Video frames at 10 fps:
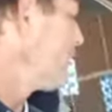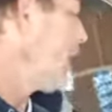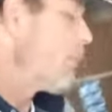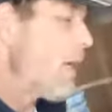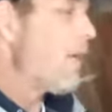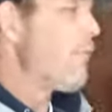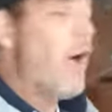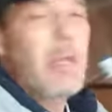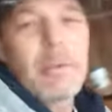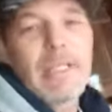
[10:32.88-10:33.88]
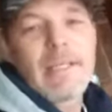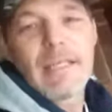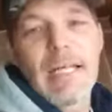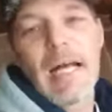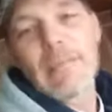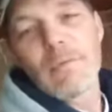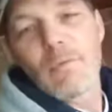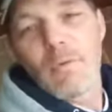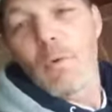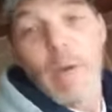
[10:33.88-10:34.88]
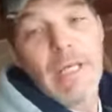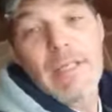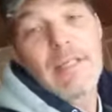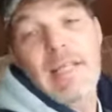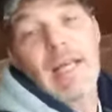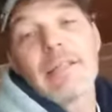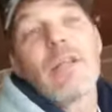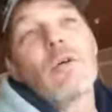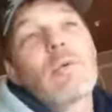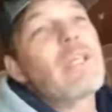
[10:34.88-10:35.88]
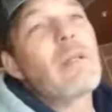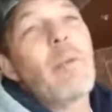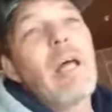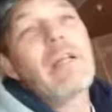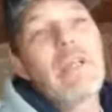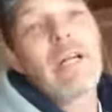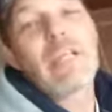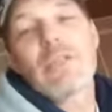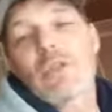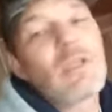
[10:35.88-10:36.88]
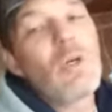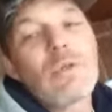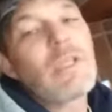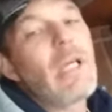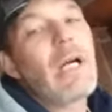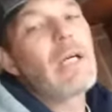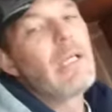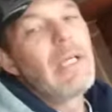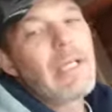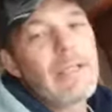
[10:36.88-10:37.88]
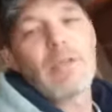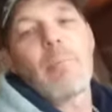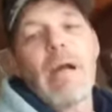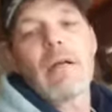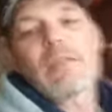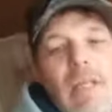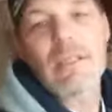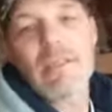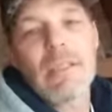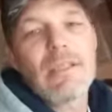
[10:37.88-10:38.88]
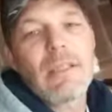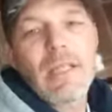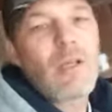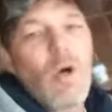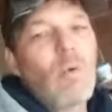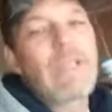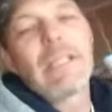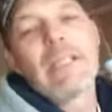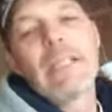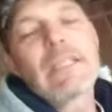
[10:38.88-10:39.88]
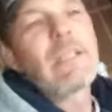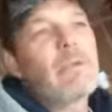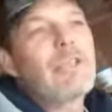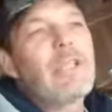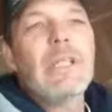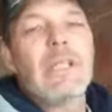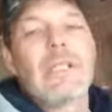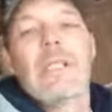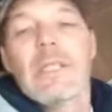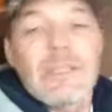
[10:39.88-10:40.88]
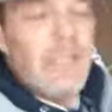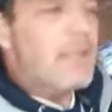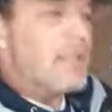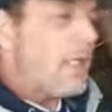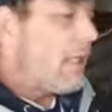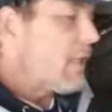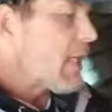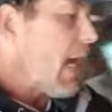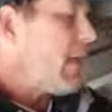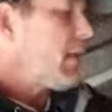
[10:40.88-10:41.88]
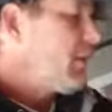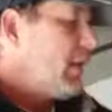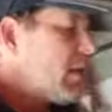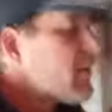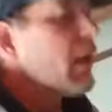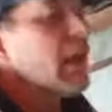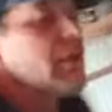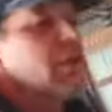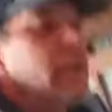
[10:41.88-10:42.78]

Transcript: I'm kind of following his lead on the way he said, get the bed in there, get your clothes in there, get your bare necessities, and then go with it. See what you need. Since then, he's added insulation